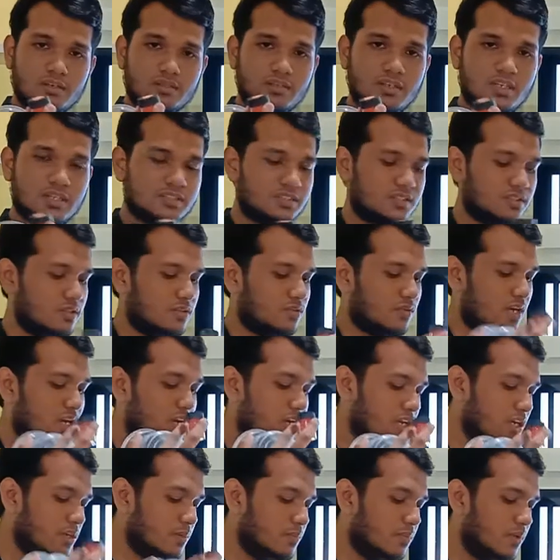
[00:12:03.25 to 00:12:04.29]
this
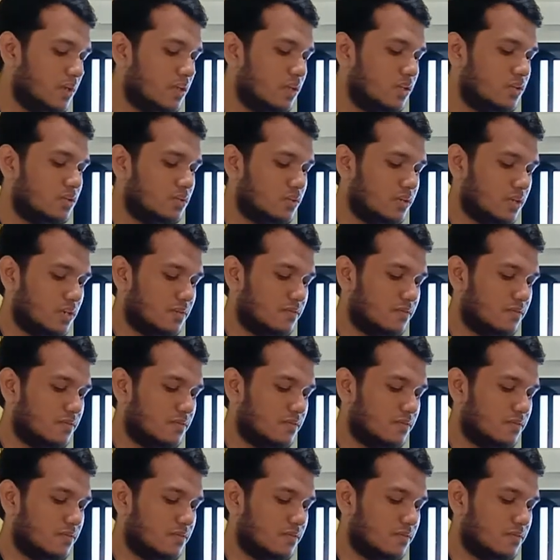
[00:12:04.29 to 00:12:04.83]
uranium into a